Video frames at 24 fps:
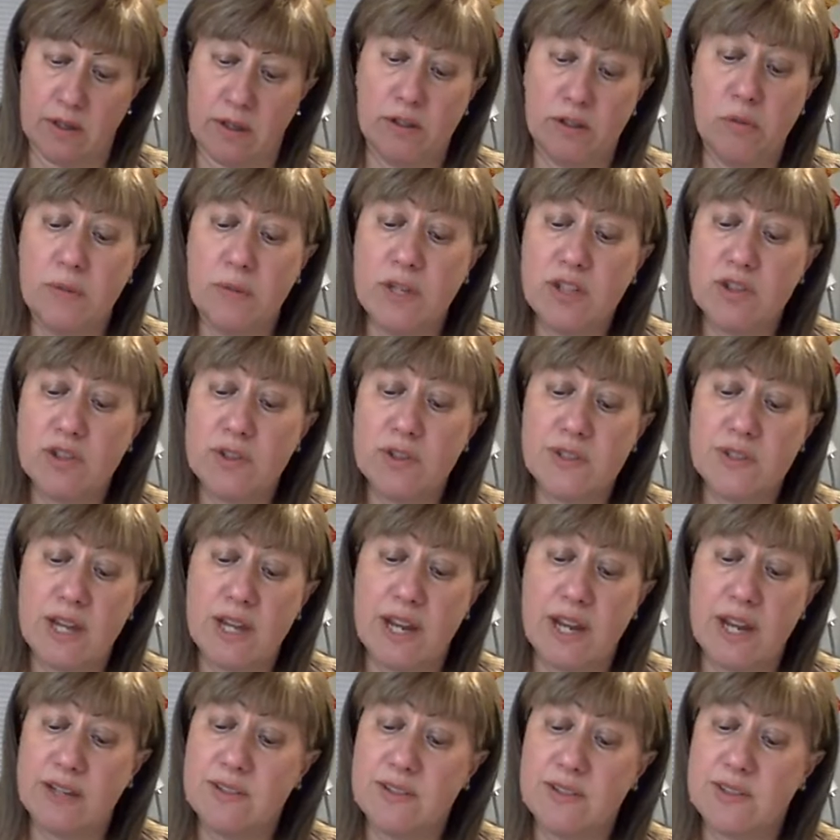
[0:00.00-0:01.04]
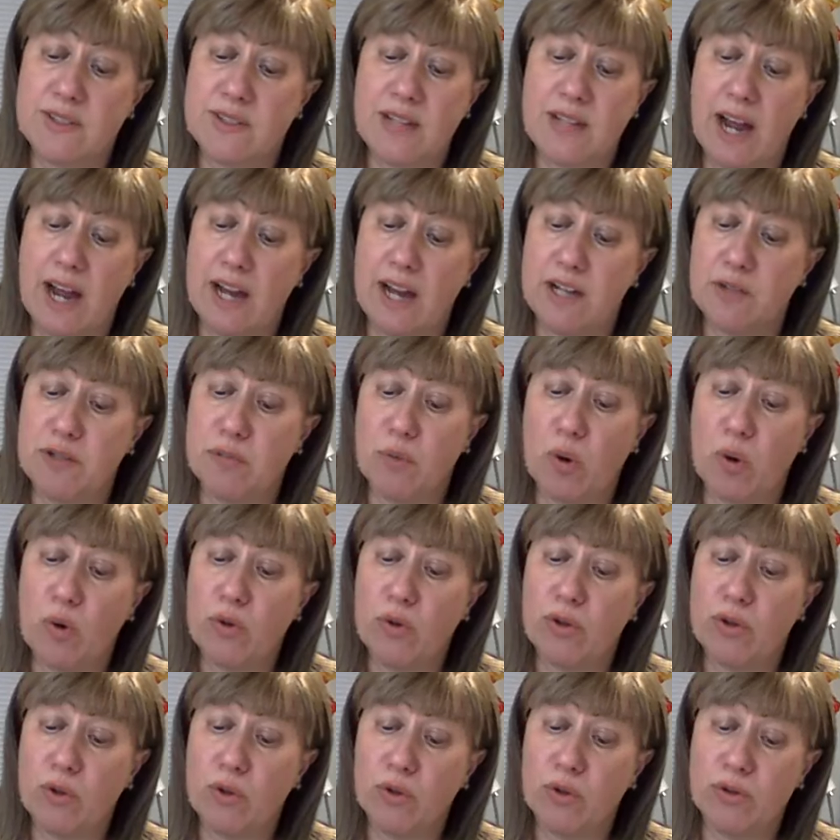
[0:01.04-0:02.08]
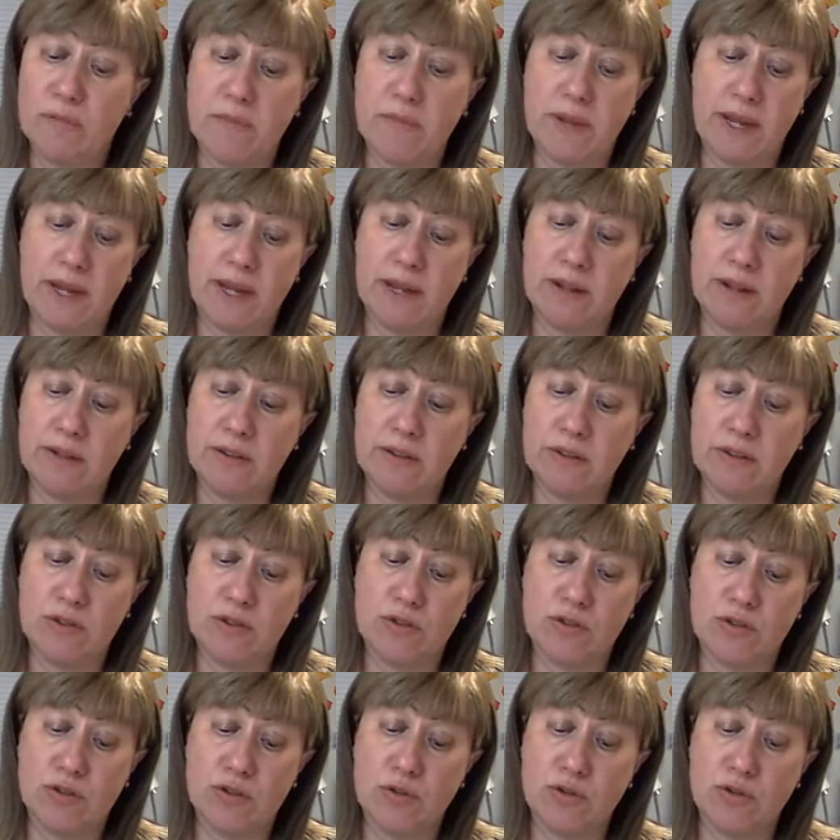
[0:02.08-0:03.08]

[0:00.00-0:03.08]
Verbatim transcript: Nomisha's aides tied both old men